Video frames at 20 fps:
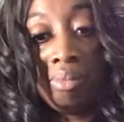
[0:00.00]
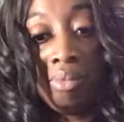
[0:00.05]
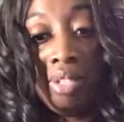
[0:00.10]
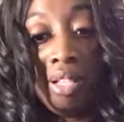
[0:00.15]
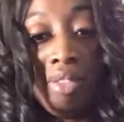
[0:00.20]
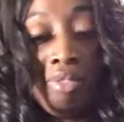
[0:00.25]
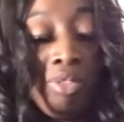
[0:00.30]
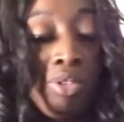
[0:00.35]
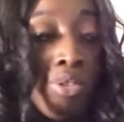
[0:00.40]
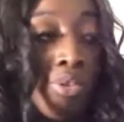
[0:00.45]

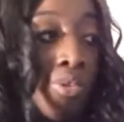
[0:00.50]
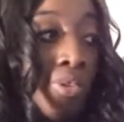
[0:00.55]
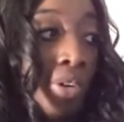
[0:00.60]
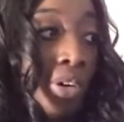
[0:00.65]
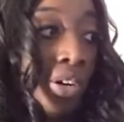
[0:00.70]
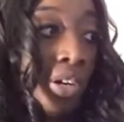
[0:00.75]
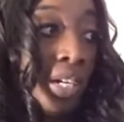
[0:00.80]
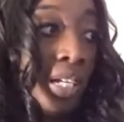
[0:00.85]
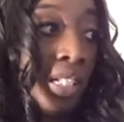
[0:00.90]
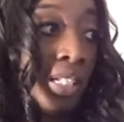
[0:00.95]
if you
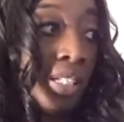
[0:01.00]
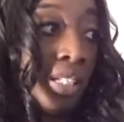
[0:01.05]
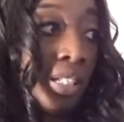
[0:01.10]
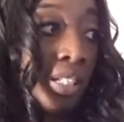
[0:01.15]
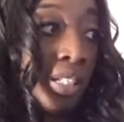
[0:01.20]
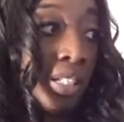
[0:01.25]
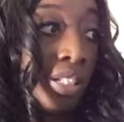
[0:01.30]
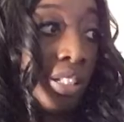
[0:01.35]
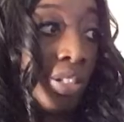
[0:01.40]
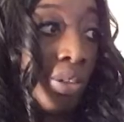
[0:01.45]
are into
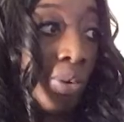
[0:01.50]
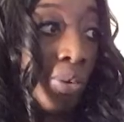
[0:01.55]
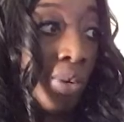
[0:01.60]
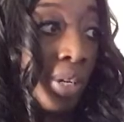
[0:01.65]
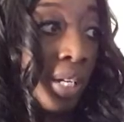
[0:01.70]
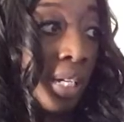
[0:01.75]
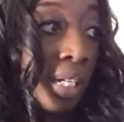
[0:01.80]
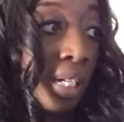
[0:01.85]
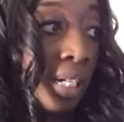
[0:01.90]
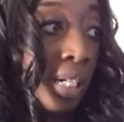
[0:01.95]
the
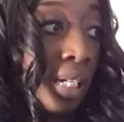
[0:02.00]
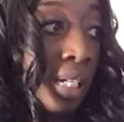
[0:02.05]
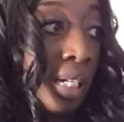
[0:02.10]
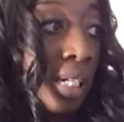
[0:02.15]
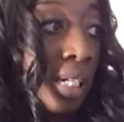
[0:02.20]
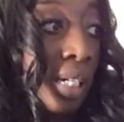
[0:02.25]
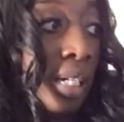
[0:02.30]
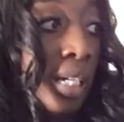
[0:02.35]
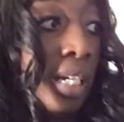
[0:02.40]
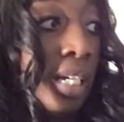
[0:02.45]
sewing
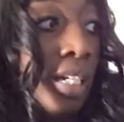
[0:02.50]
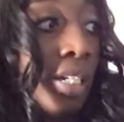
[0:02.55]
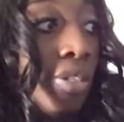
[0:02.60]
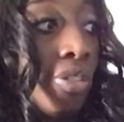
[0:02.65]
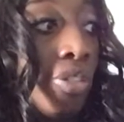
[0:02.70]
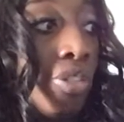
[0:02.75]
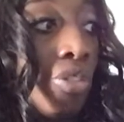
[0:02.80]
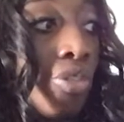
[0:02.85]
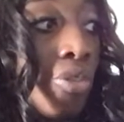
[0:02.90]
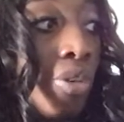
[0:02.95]

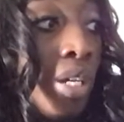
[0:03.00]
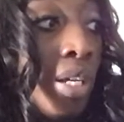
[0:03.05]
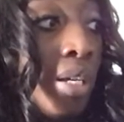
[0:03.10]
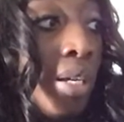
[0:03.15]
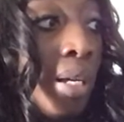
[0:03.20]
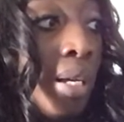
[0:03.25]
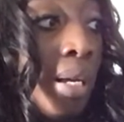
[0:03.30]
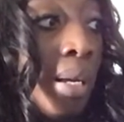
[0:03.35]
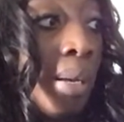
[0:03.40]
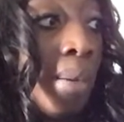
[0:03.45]
industry,
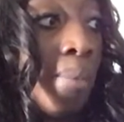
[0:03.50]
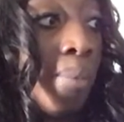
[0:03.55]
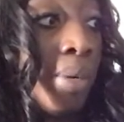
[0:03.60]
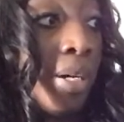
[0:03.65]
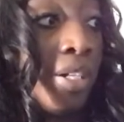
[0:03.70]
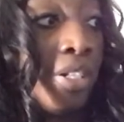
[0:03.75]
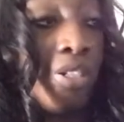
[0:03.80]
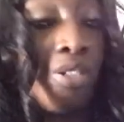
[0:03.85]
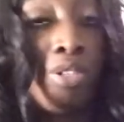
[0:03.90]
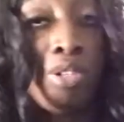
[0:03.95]

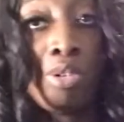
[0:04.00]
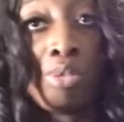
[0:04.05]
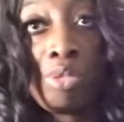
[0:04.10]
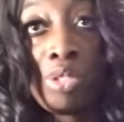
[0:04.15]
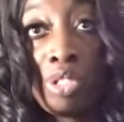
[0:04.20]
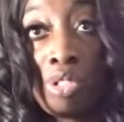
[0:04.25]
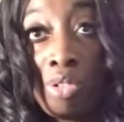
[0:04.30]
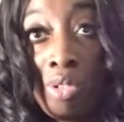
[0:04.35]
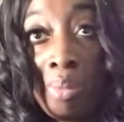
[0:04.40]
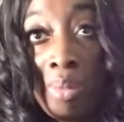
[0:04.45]
but you know,
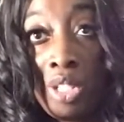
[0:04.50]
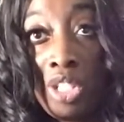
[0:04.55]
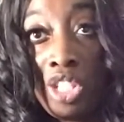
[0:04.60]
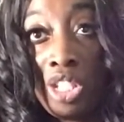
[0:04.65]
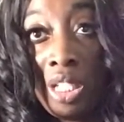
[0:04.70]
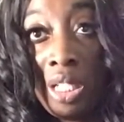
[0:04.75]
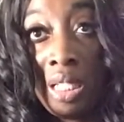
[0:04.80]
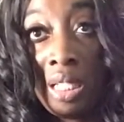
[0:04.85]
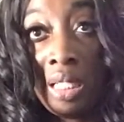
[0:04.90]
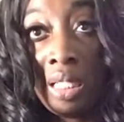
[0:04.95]
sewing
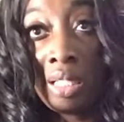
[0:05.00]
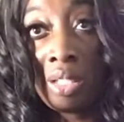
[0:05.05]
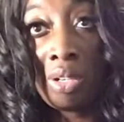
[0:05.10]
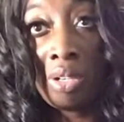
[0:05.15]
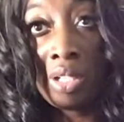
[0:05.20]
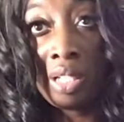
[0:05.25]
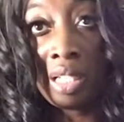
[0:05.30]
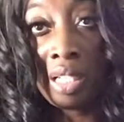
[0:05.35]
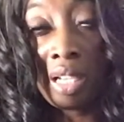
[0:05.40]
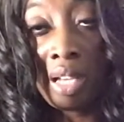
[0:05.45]
machine is
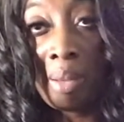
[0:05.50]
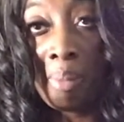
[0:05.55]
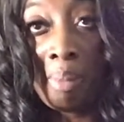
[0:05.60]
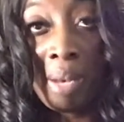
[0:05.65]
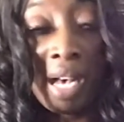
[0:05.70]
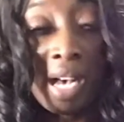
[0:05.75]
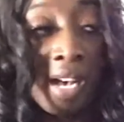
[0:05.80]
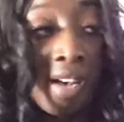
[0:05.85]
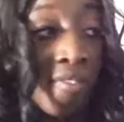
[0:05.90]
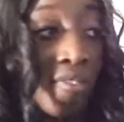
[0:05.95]
hard to come
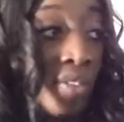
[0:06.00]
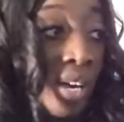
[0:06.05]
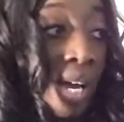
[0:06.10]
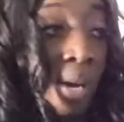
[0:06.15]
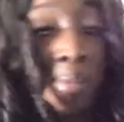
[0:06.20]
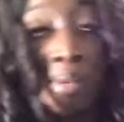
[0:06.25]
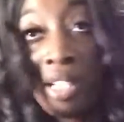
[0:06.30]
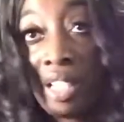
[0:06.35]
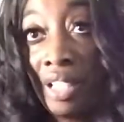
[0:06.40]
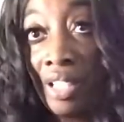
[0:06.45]
by,
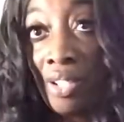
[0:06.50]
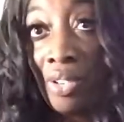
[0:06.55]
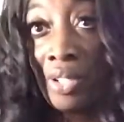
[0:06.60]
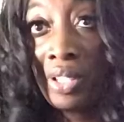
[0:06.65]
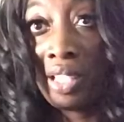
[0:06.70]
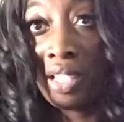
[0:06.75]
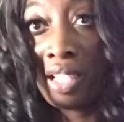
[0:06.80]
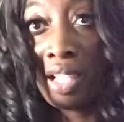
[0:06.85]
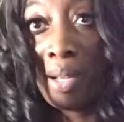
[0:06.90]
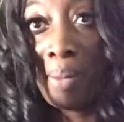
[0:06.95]
fabric is hard
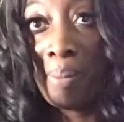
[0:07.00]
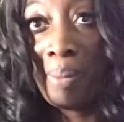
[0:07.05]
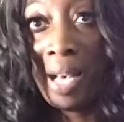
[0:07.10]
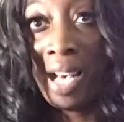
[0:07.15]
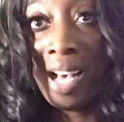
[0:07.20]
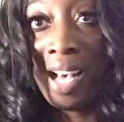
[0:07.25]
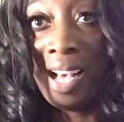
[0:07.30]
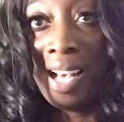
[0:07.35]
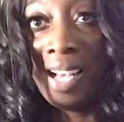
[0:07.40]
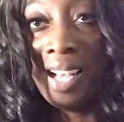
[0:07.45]
to come
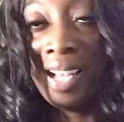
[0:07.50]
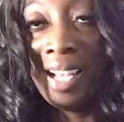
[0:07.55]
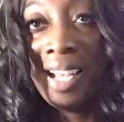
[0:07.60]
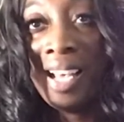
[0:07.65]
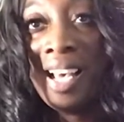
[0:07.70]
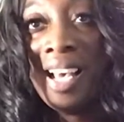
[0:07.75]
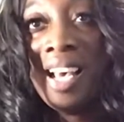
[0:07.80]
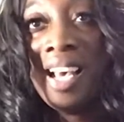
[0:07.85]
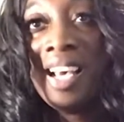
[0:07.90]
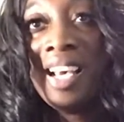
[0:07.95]
by,
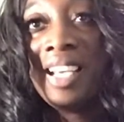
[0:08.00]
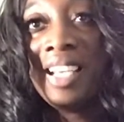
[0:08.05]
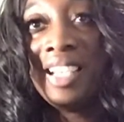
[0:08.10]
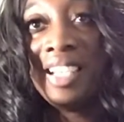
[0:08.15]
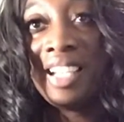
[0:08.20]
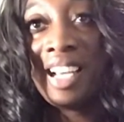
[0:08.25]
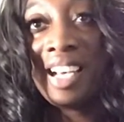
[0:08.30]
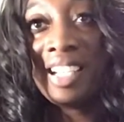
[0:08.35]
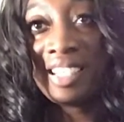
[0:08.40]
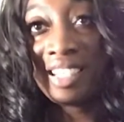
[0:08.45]

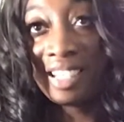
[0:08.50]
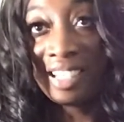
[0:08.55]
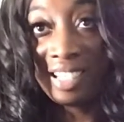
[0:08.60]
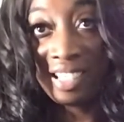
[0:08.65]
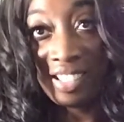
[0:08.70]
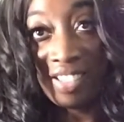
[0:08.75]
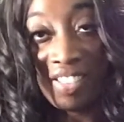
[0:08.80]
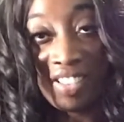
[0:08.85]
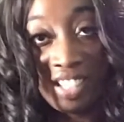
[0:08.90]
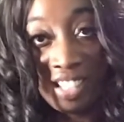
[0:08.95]
elastic is
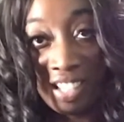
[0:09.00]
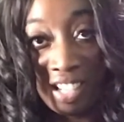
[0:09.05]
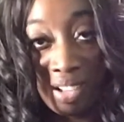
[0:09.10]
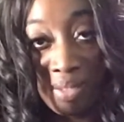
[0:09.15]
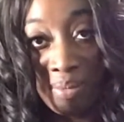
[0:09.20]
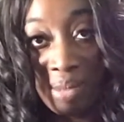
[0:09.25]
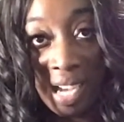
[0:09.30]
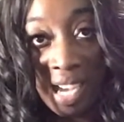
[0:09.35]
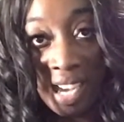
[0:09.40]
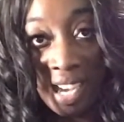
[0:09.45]
hard to come
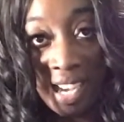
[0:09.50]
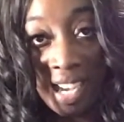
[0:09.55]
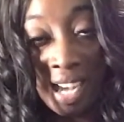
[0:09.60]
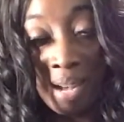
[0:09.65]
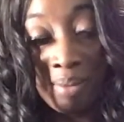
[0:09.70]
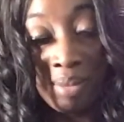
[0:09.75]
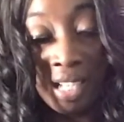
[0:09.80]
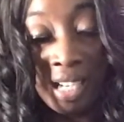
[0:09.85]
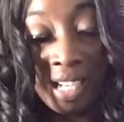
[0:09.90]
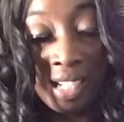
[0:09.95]
by. I
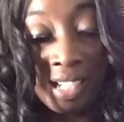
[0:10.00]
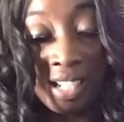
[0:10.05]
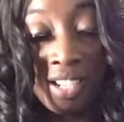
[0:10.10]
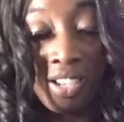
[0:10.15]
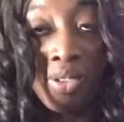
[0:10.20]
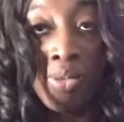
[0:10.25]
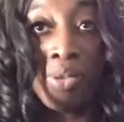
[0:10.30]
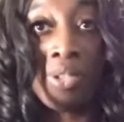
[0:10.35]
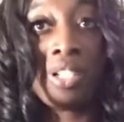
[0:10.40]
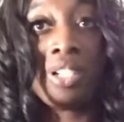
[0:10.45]
mean, I can
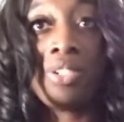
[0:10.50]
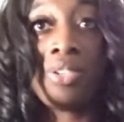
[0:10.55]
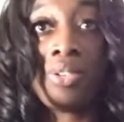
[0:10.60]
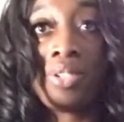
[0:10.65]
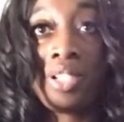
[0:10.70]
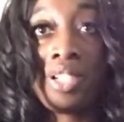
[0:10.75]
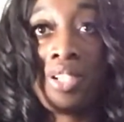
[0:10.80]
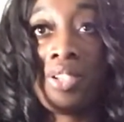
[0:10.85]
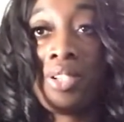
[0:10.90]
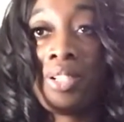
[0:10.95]
go on and
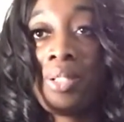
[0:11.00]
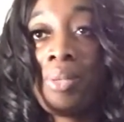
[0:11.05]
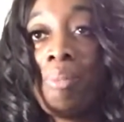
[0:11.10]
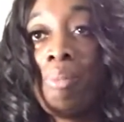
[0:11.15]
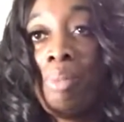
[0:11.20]
on and on.